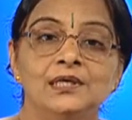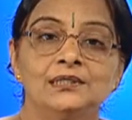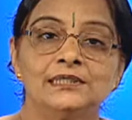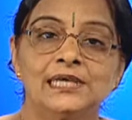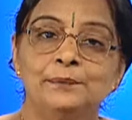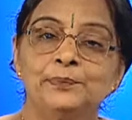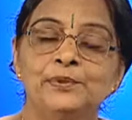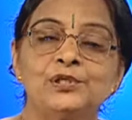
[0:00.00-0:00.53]

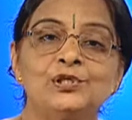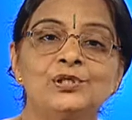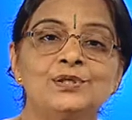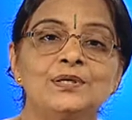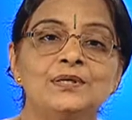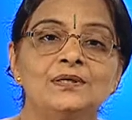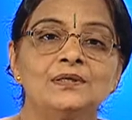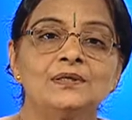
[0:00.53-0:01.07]

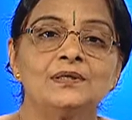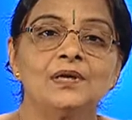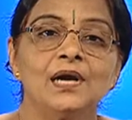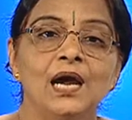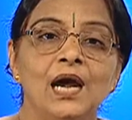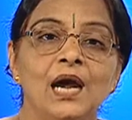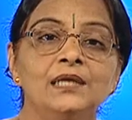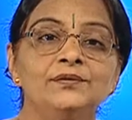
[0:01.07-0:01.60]
temperature
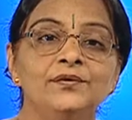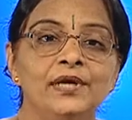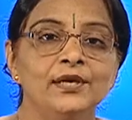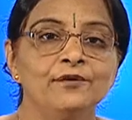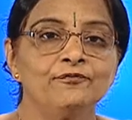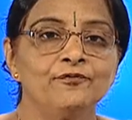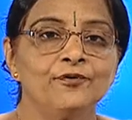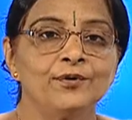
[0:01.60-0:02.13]
and
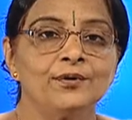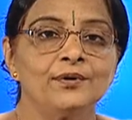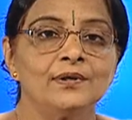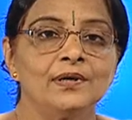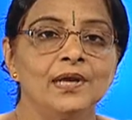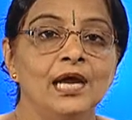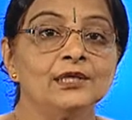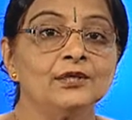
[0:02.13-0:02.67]
rainfall
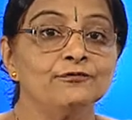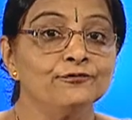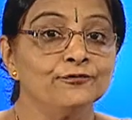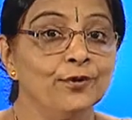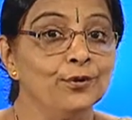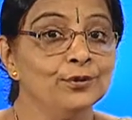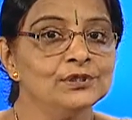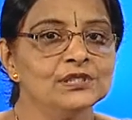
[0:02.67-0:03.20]
and of
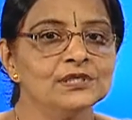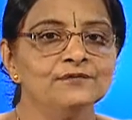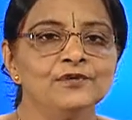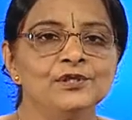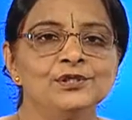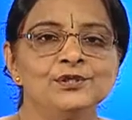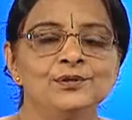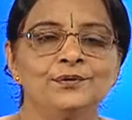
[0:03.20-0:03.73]
course, the
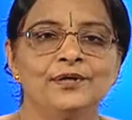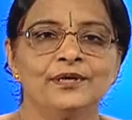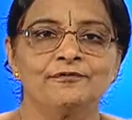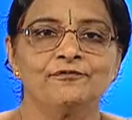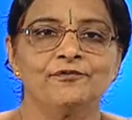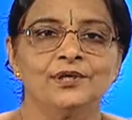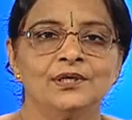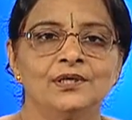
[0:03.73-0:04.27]

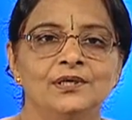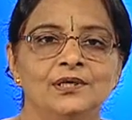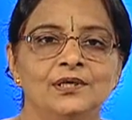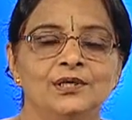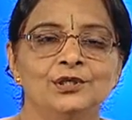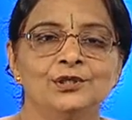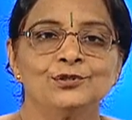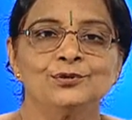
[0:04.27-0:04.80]
physiography.
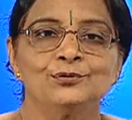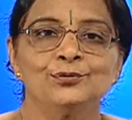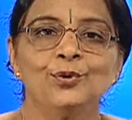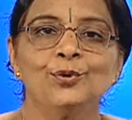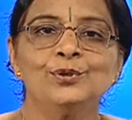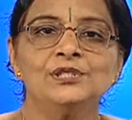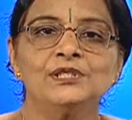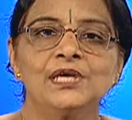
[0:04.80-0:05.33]
So,
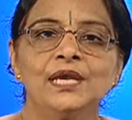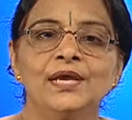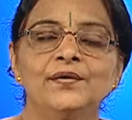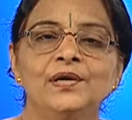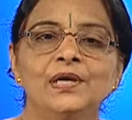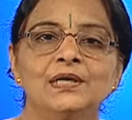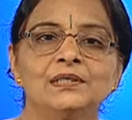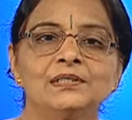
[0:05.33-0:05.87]
those
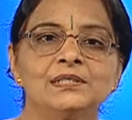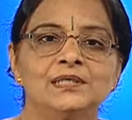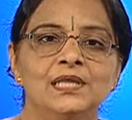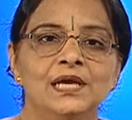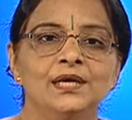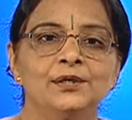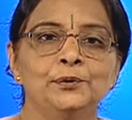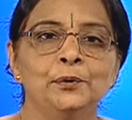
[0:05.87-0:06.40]
areas, they
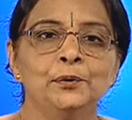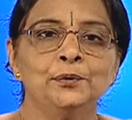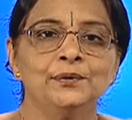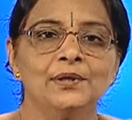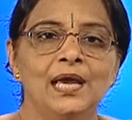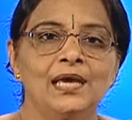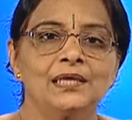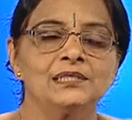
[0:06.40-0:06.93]
are known
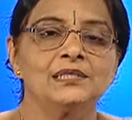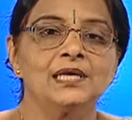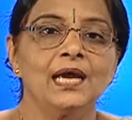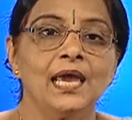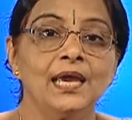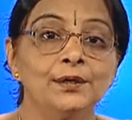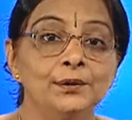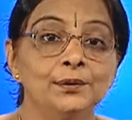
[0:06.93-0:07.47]
as the
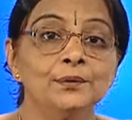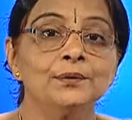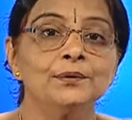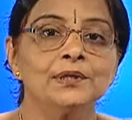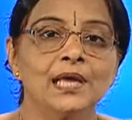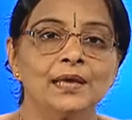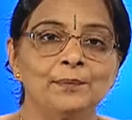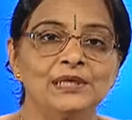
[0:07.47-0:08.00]

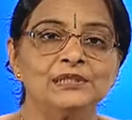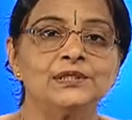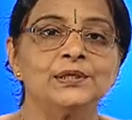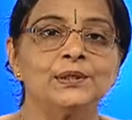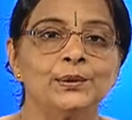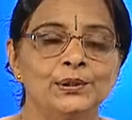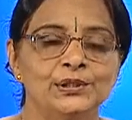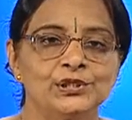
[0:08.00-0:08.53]

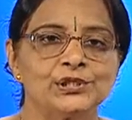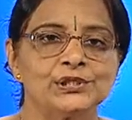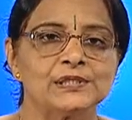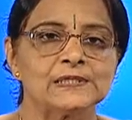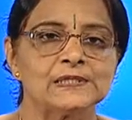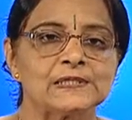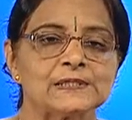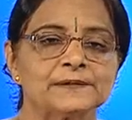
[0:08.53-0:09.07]
agroclimatic
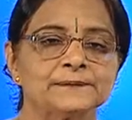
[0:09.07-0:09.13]
regions.